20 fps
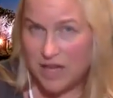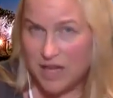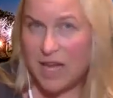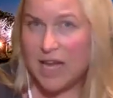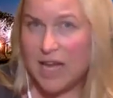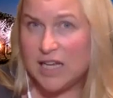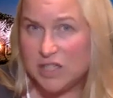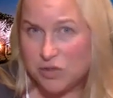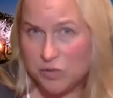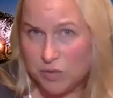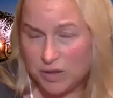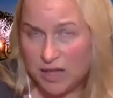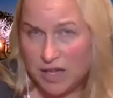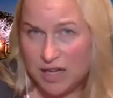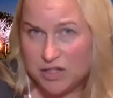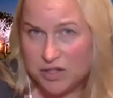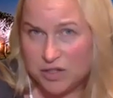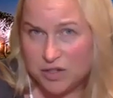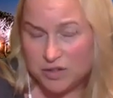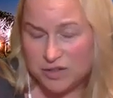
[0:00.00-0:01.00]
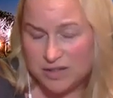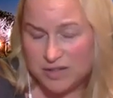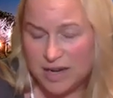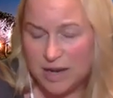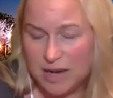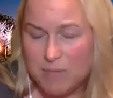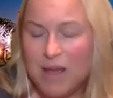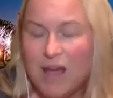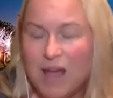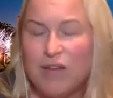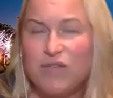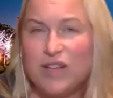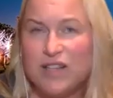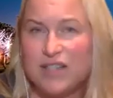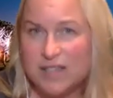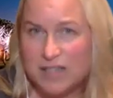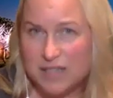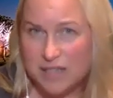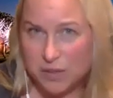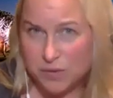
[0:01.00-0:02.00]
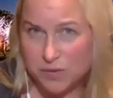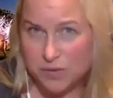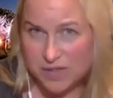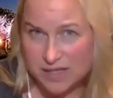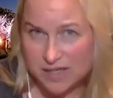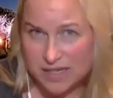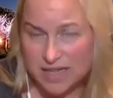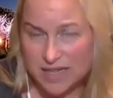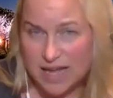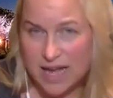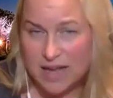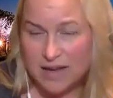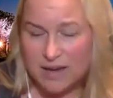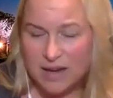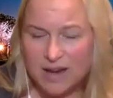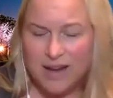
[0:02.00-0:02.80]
astrological time. Obviously you see that.